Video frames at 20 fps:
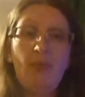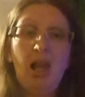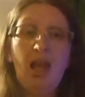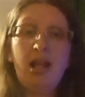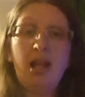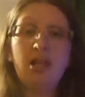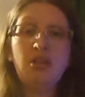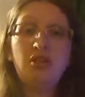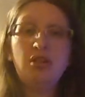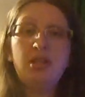
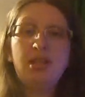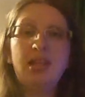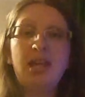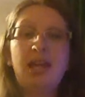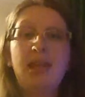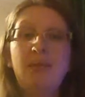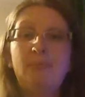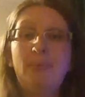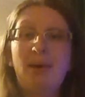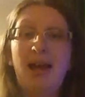And I should
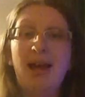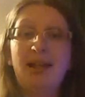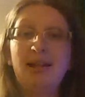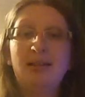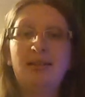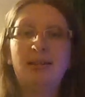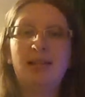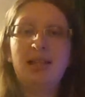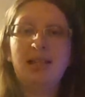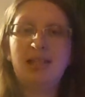say the
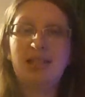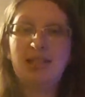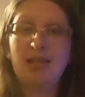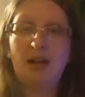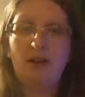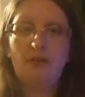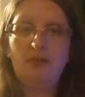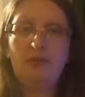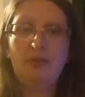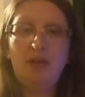panel
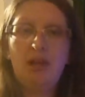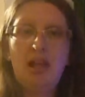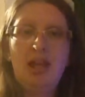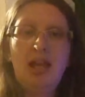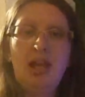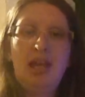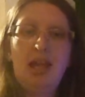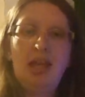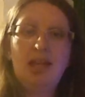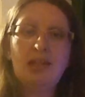itself
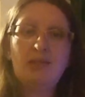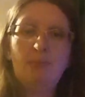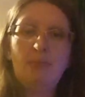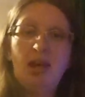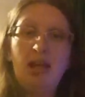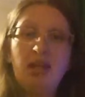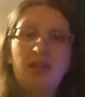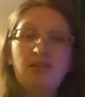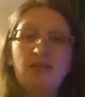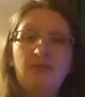is
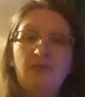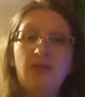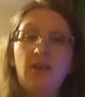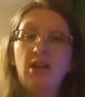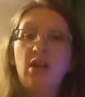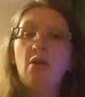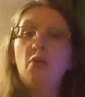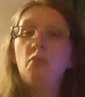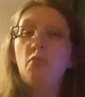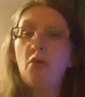made of
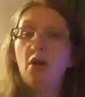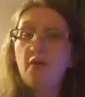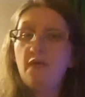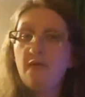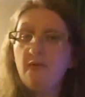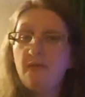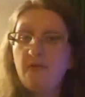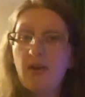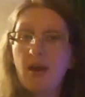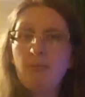
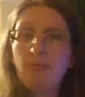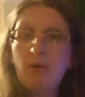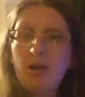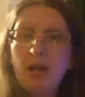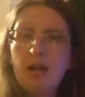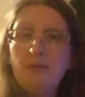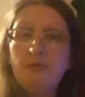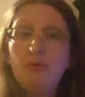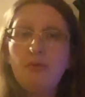woven fabric